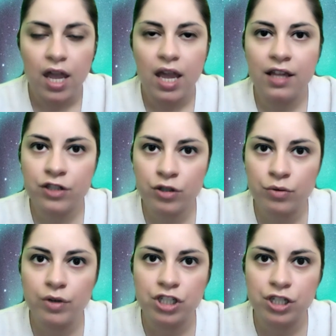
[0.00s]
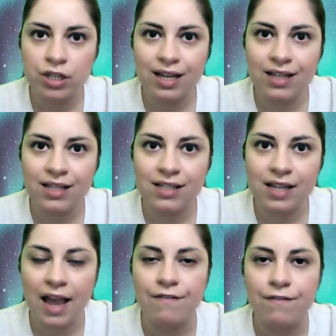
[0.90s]
Intuition is
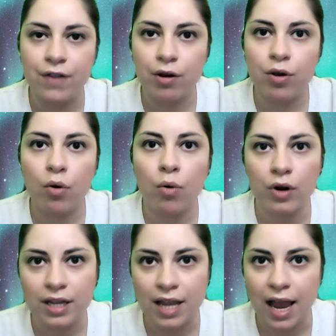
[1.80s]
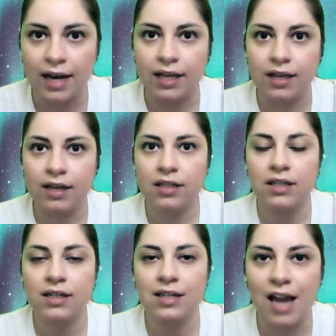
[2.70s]
a very organic,
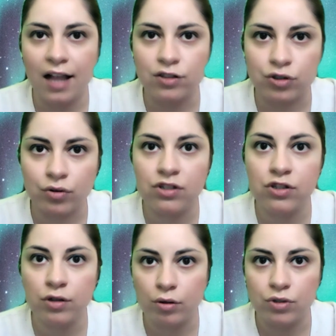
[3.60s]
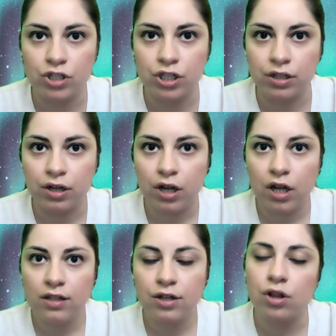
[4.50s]
natural solution
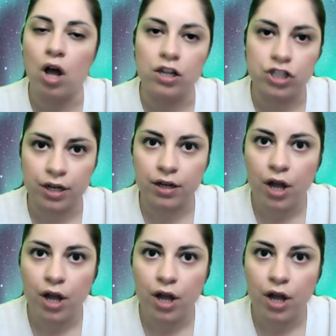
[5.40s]
to logic.